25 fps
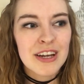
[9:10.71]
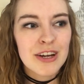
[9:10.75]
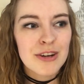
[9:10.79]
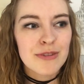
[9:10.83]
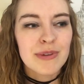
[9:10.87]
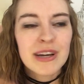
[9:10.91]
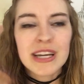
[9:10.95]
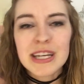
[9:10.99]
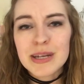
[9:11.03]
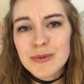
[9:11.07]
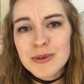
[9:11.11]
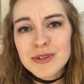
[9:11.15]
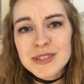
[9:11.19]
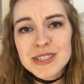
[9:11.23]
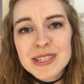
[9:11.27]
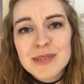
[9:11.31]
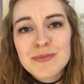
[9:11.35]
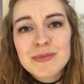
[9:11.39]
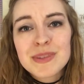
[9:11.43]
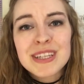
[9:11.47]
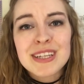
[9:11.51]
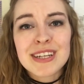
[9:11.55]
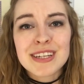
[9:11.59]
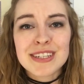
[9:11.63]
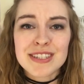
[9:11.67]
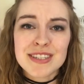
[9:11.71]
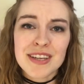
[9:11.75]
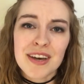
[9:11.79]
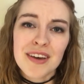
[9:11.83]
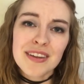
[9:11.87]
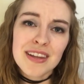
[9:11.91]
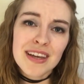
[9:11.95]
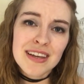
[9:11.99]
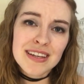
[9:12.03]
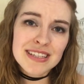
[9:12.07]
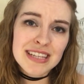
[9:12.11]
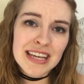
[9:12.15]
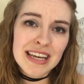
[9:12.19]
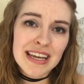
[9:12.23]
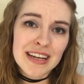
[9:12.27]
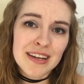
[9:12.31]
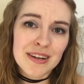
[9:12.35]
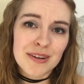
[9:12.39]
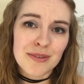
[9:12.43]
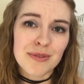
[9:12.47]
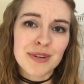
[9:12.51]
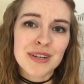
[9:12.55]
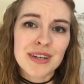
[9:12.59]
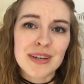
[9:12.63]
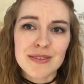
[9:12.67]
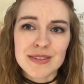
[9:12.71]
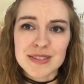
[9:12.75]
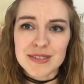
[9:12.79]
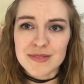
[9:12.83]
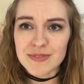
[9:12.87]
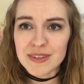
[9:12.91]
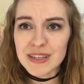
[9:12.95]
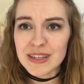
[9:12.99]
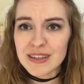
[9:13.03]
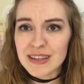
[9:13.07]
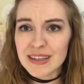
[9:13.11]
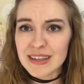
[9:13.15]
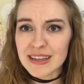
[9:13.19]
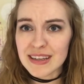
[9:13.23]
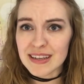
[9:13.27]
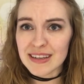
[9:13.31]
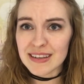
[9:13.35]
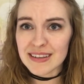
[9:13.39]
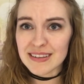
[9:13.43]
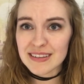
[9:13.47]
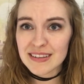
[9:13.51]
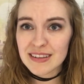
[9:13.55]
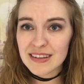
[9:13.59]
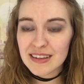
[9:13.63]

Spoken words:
write about something I saw that day or what I was feeling, and